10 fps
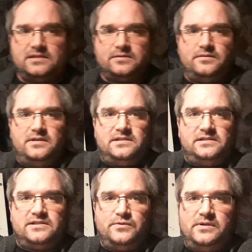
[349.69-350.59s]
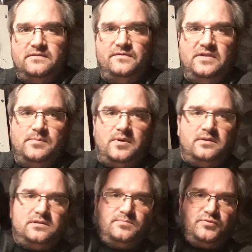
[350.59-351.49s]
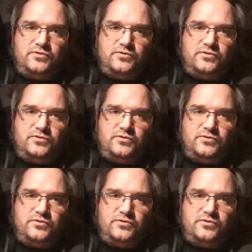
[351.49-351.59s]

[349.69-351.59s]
So there's the story of the V brothers.